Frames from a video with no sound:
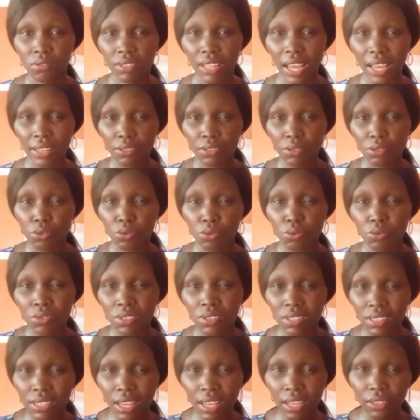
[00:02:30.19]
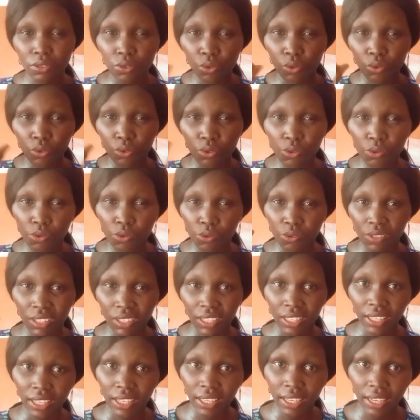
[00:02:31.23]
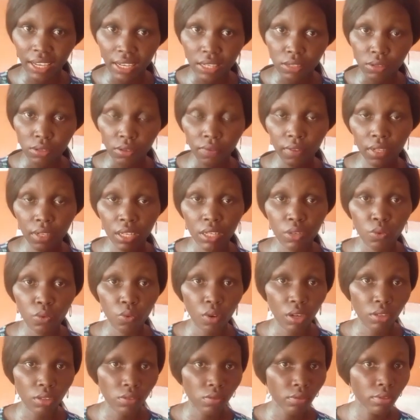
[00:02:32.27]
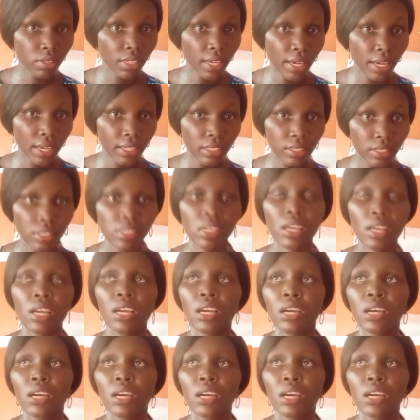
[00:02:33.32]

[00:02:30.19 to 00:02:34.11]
that it won't sound good to the ears of anyone who heard it.